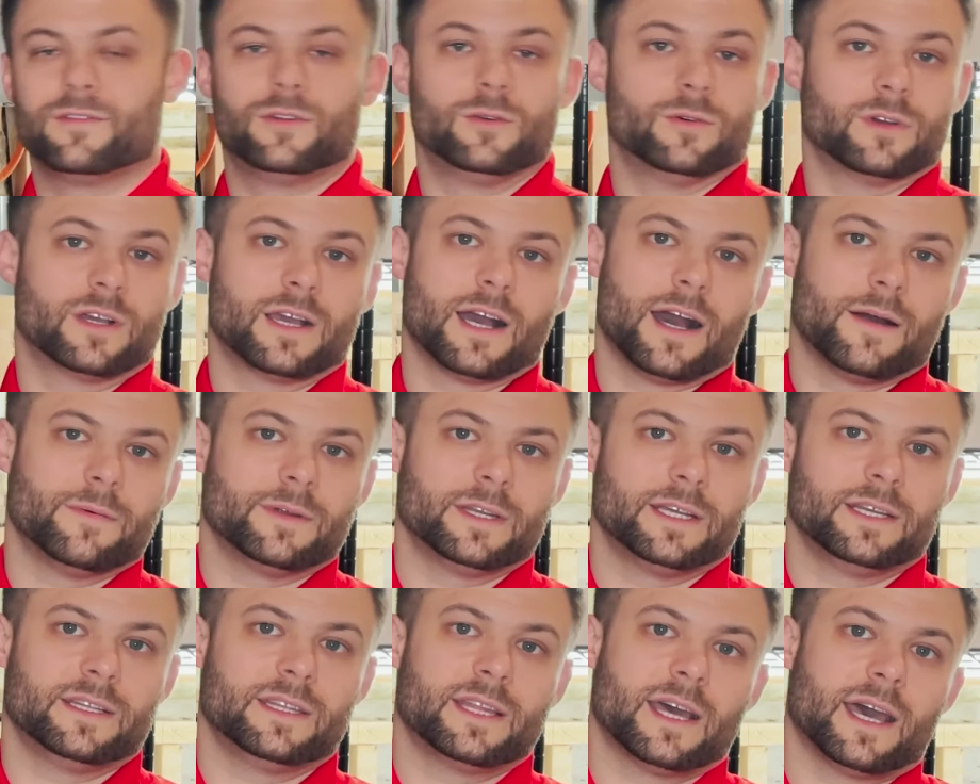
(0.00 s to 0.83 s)

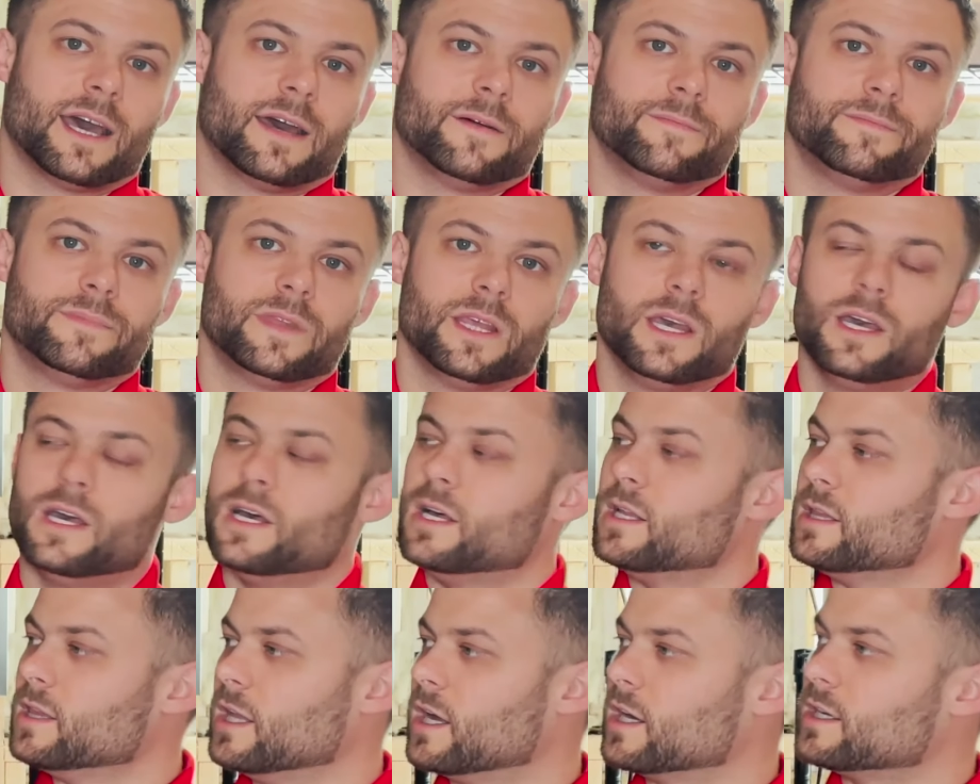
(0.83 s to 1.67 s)
accommodate that.
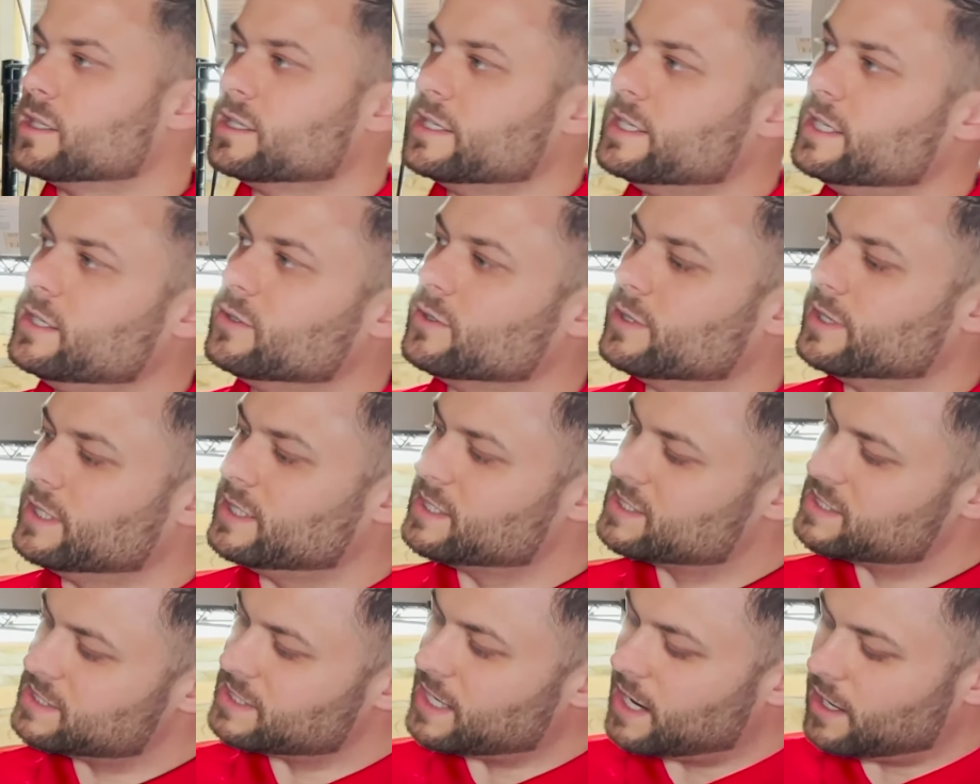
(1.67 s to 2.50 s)
Luckily on this
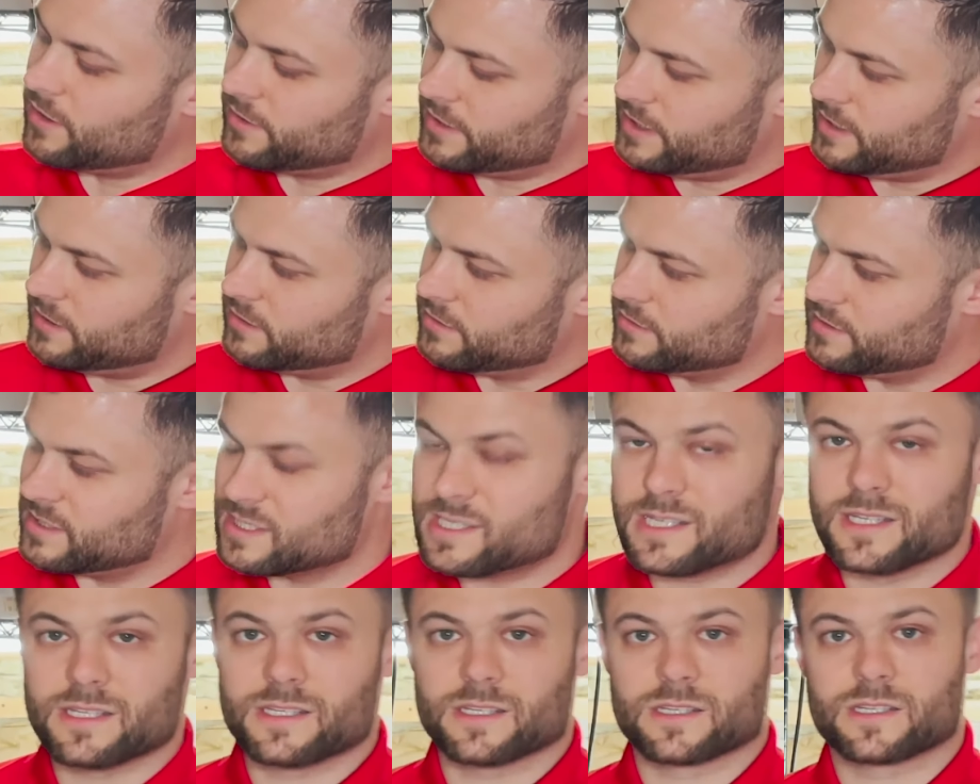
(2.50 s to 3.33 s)
style heater, this
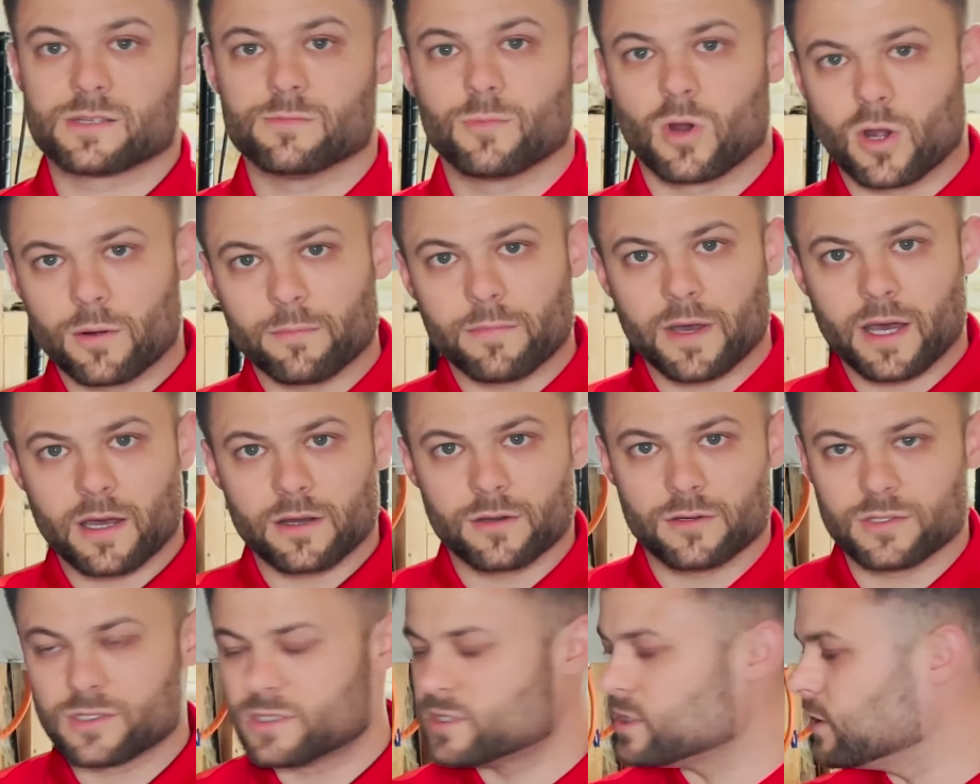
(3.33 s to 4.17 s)
is a smart
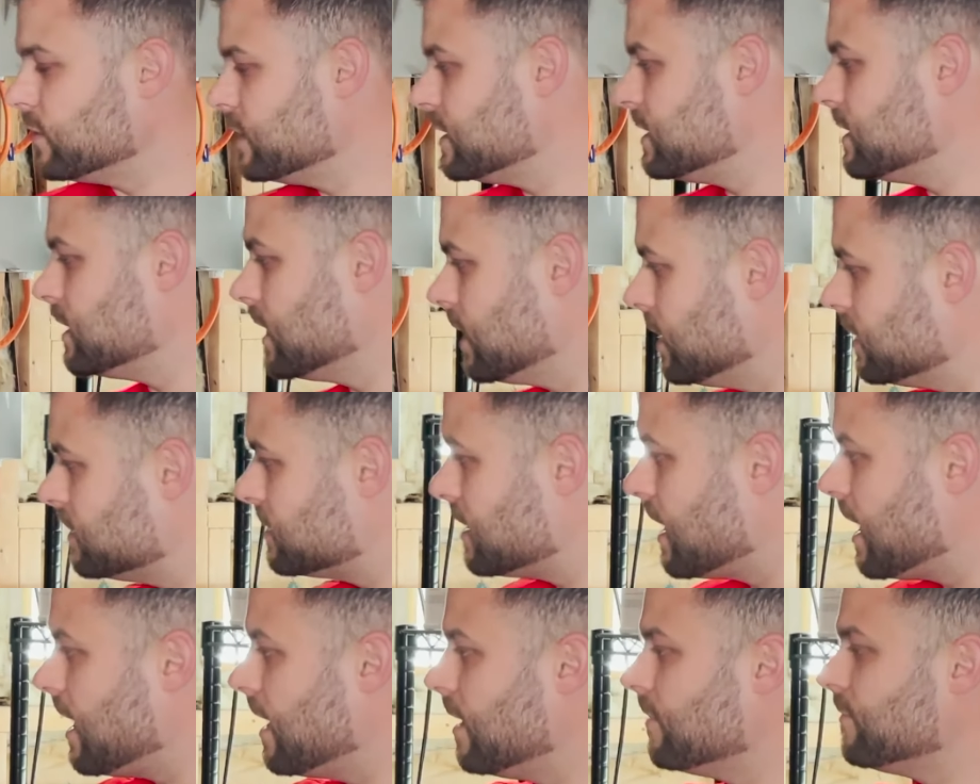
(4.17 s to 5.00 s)
model, so it does
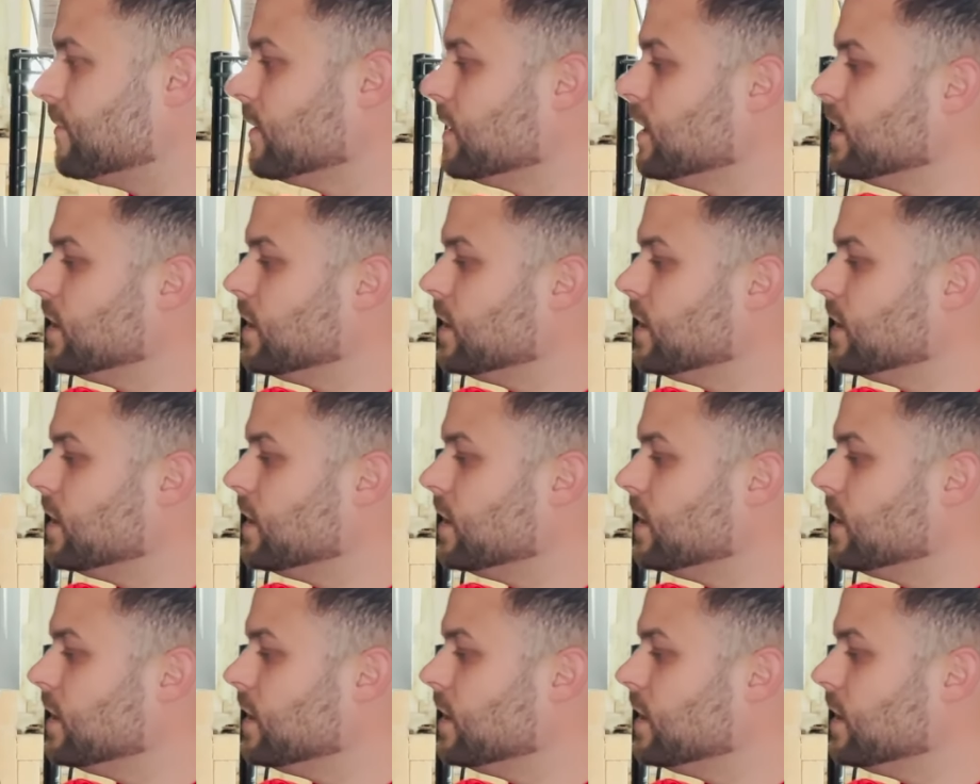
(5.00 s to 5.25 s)
have